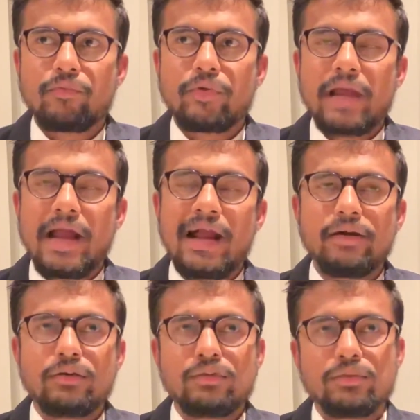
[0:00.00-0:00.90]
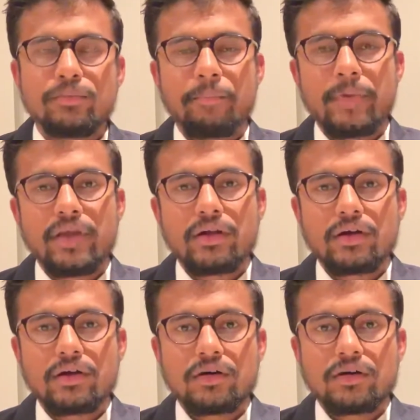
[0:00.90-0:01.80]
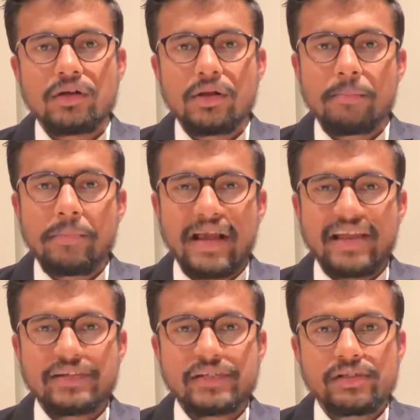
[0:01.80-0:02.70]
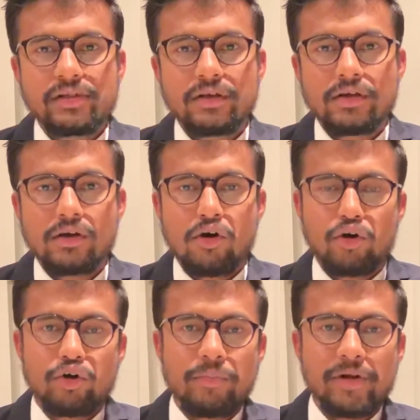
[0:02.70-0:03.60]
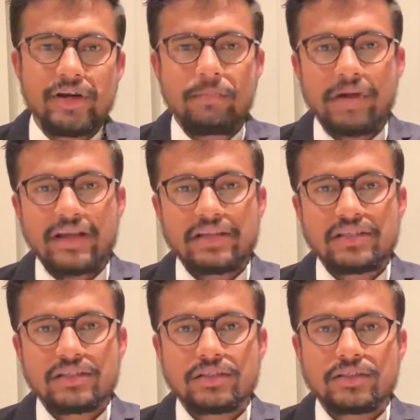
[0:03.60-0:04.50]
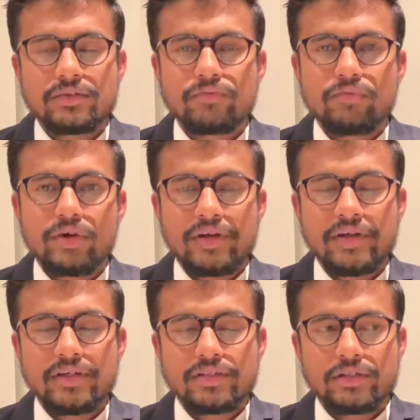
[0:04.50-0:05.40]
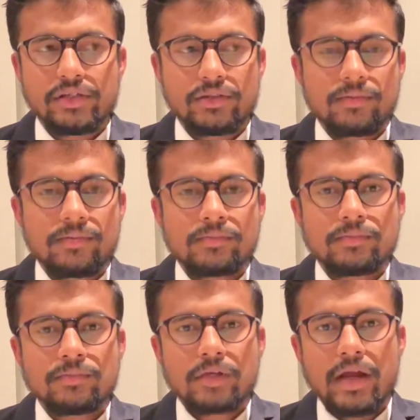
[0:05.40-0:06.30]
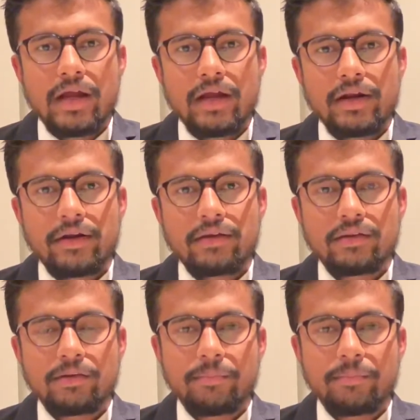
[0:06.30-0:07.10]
We had to make a packaging, automated packaging system for an industry, and